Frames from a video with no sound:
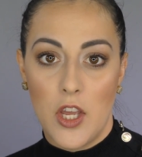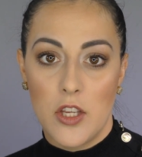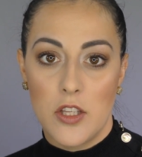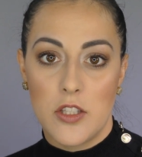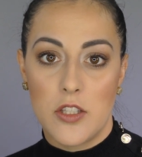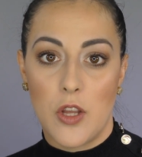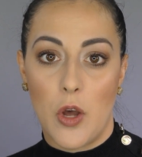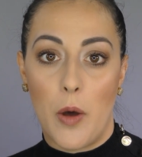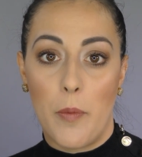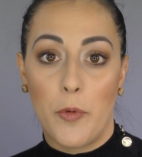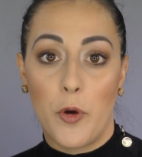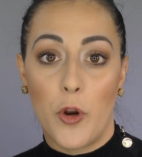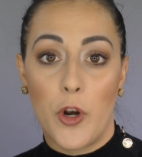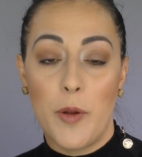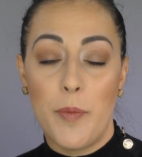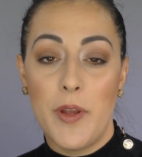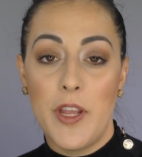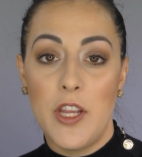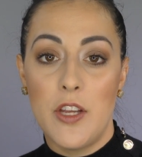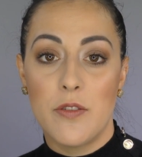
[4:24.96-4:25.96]
So I'm going
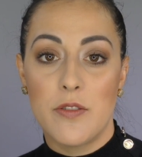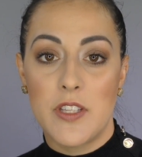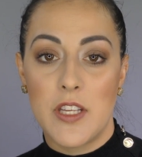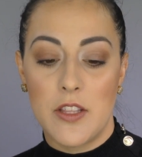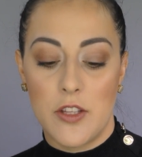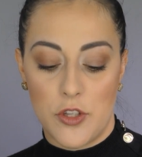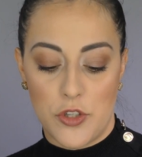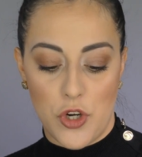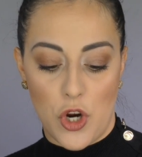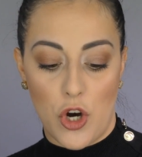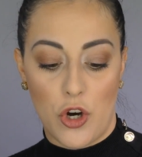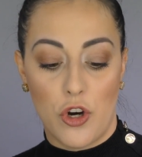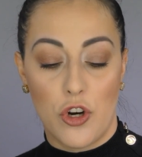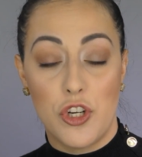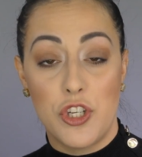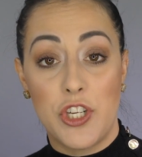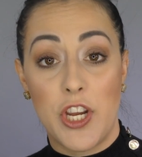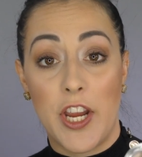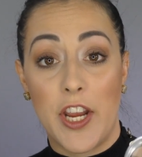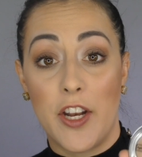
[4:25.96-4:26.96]
to be using the
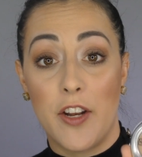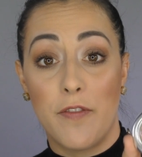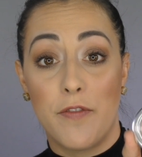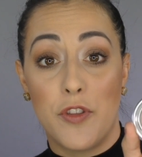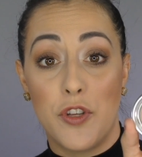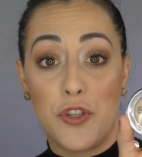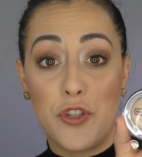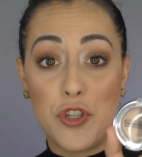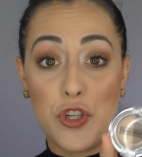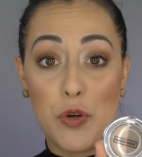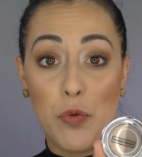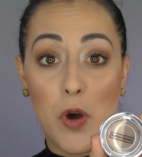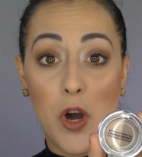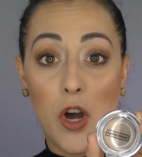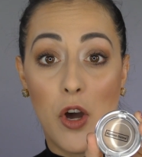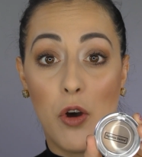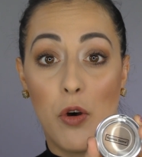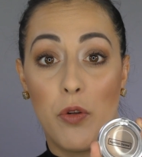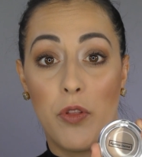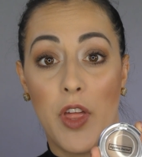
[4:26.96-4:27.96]
darker shade of the
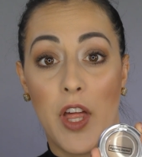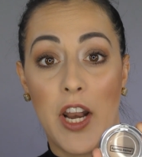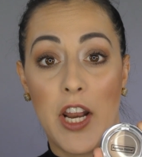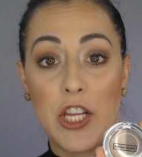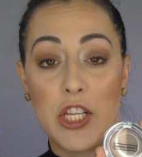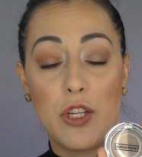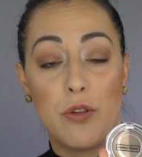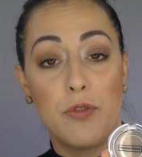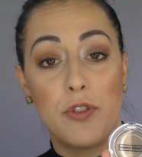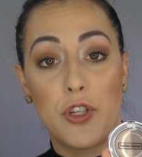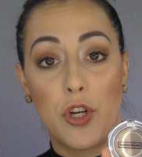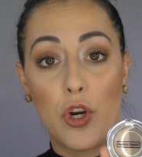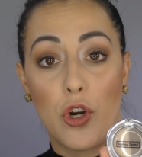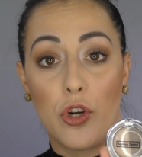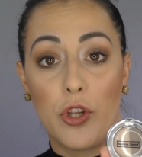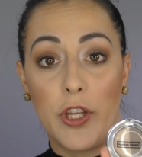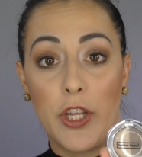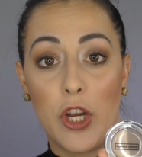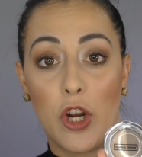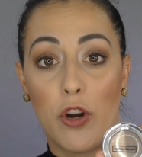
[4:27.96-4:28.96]
Duo that I used
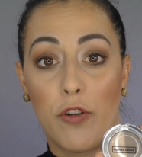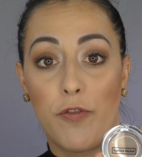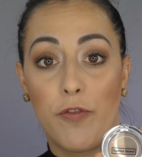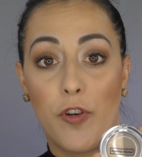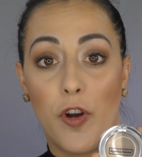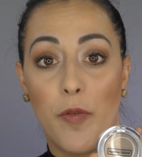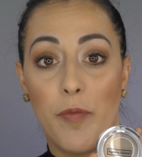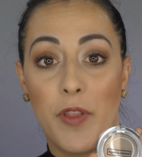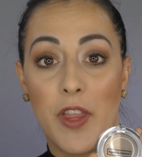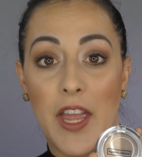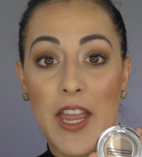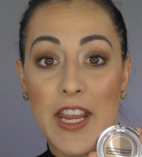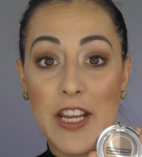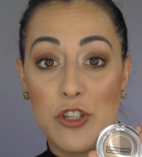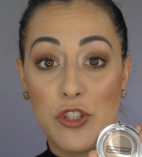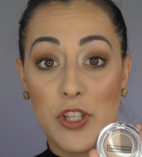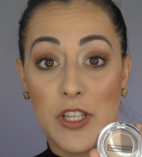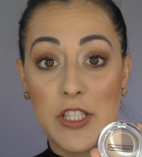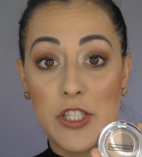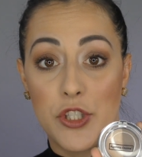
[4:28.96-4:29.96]
earlier from the
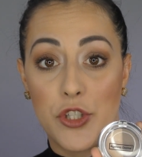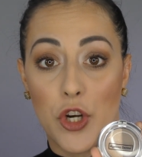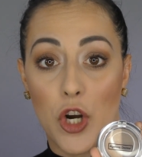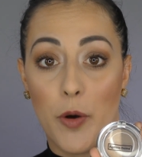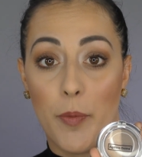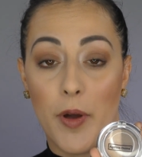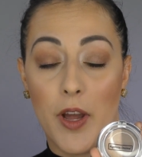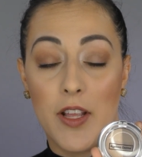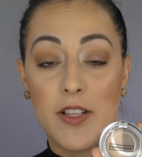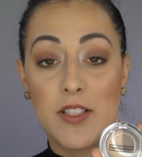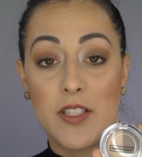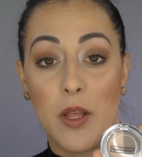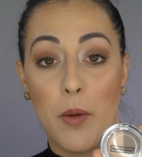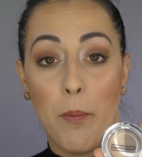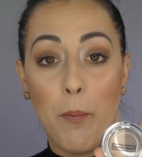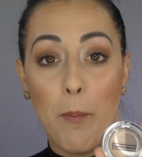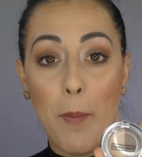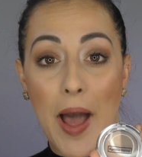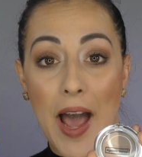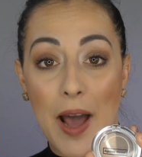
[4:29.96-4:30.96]
Ageless Derma. It's the
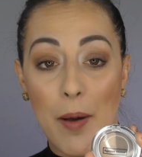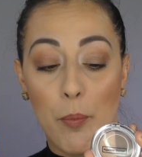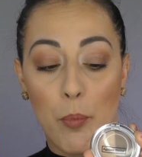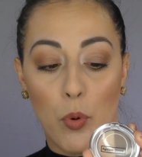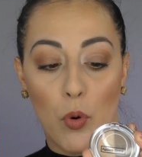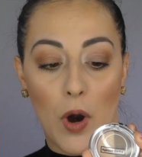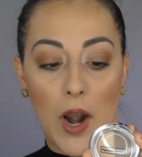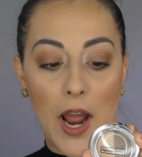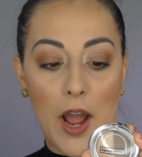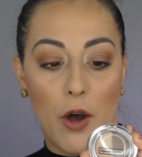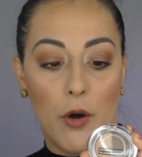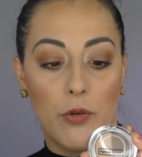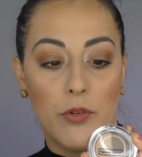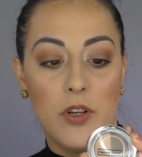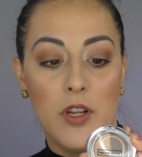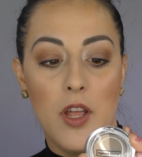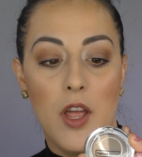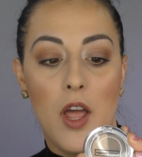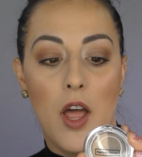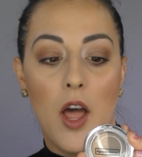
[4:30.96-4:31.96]
matte
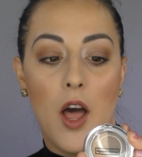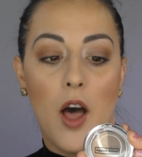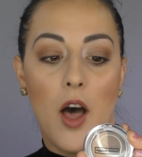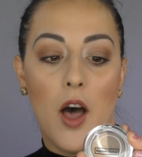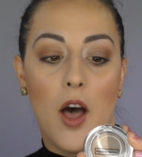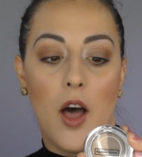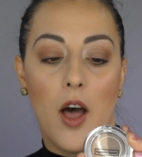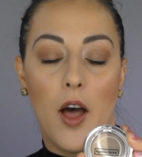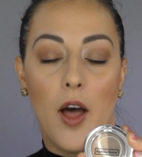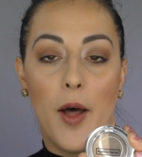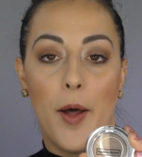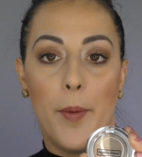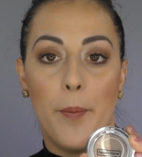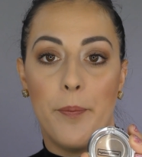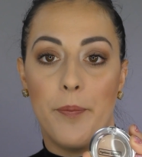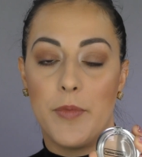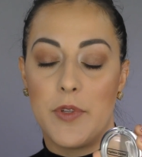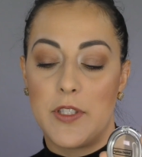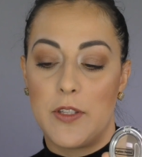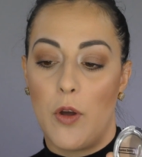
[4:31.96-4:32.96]
brown.
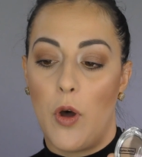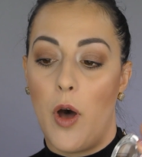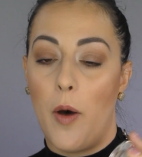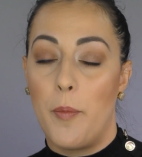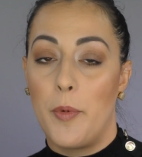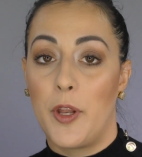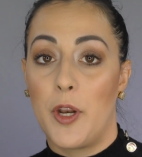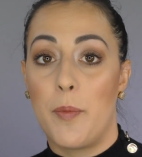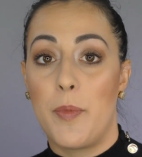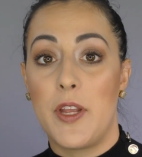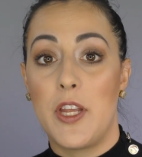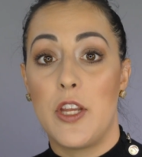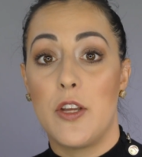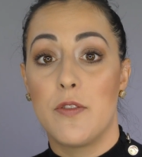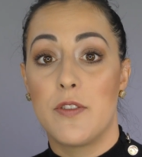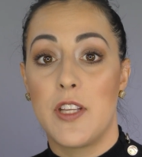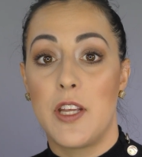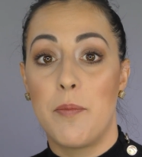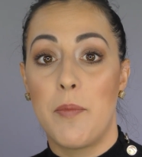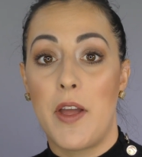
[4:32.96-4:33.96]
So I'm going to be
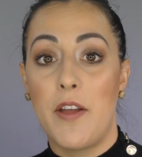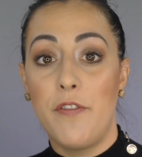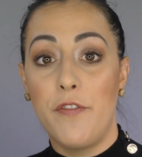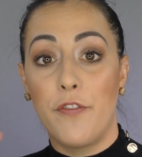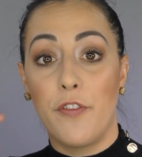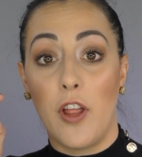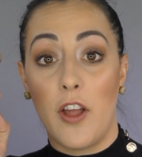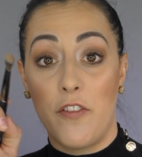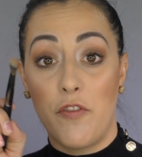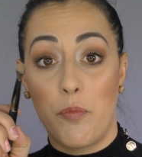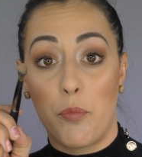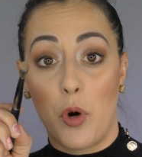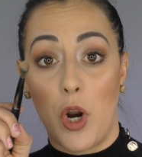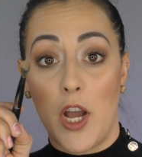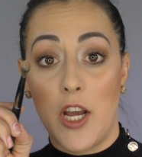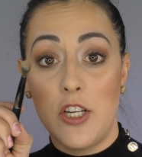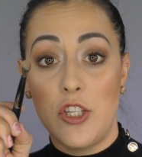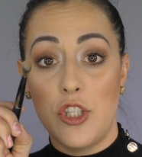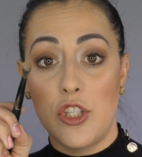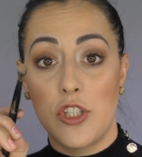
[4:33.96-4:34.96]
using my fluff
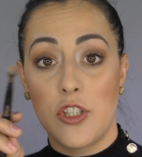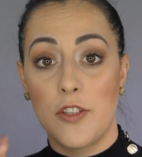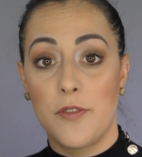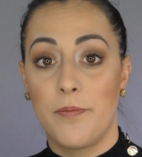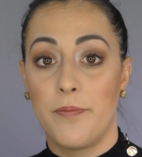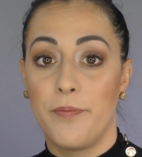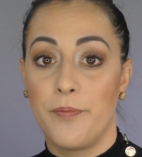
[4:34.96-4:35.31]
brush.